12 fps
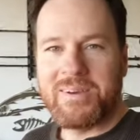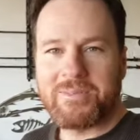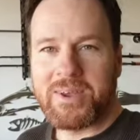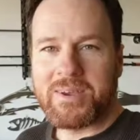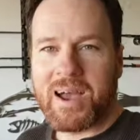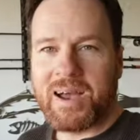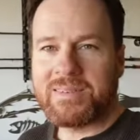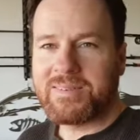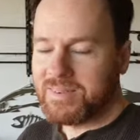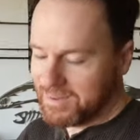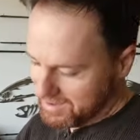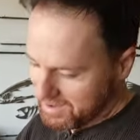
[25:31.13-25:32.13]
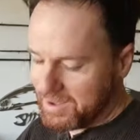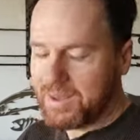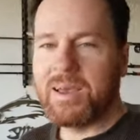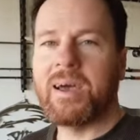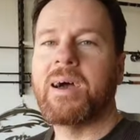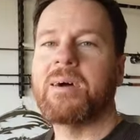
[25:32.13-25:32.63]
for you guys.
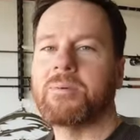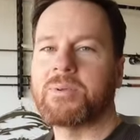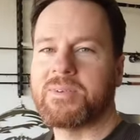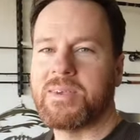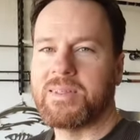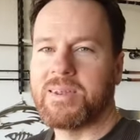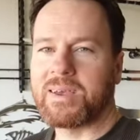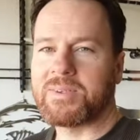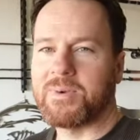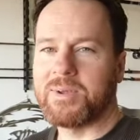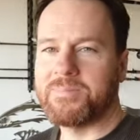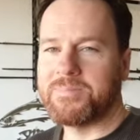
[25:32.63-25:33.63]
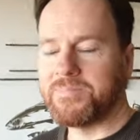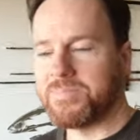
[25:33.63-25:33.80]
We'll see you in the next one.